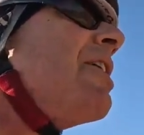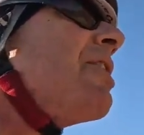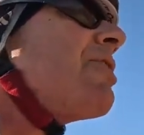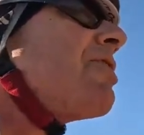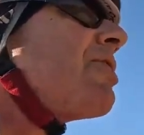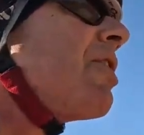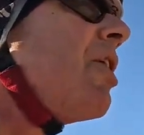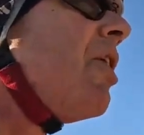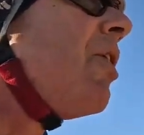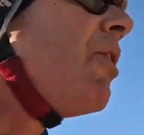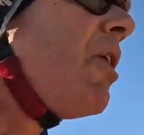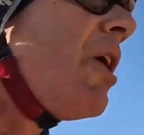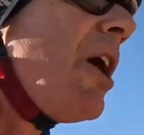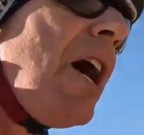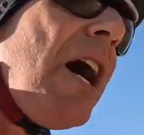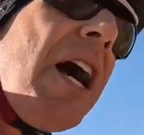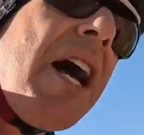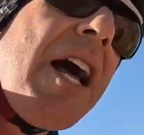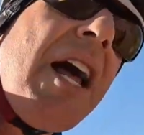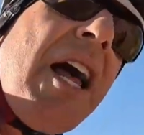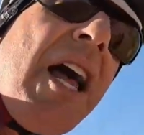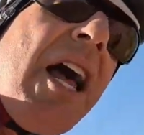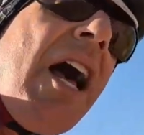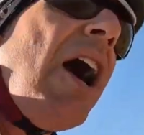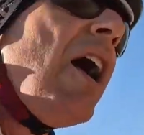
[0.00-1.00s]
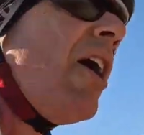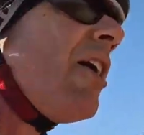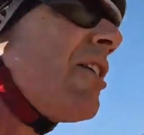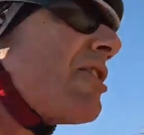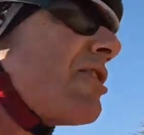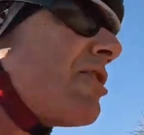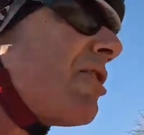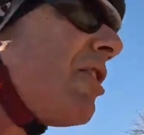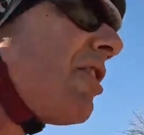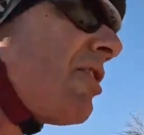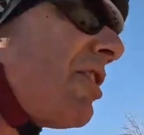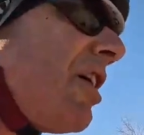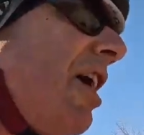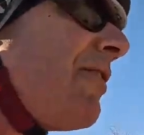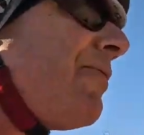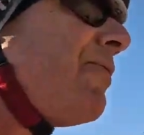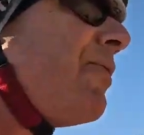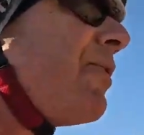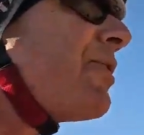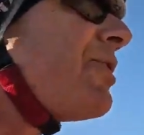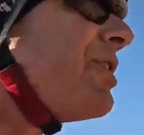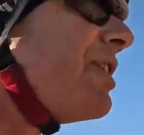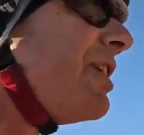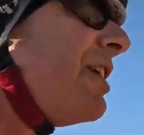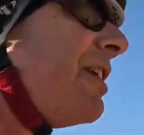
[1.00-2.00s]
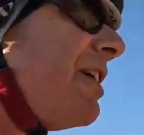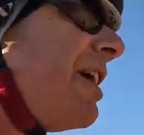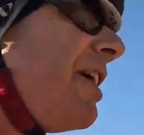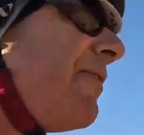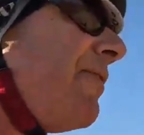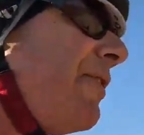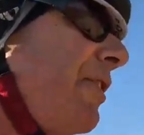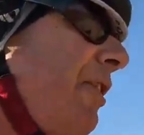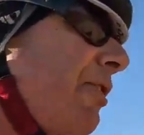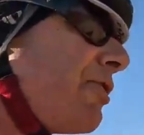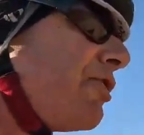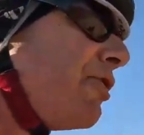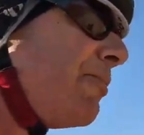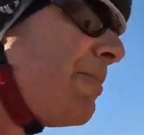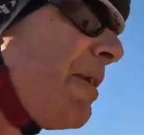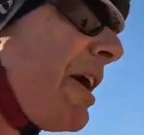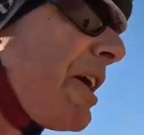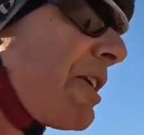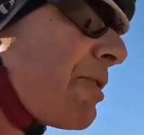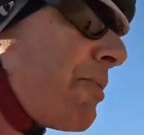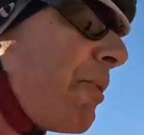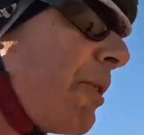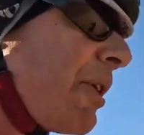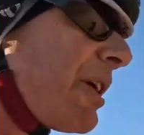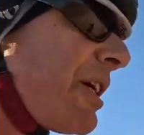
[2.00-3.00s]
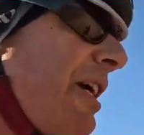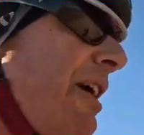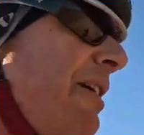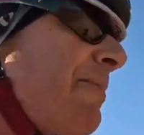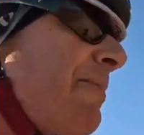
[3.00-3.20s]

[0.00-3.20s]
So I'll start off with the VO2 Max work,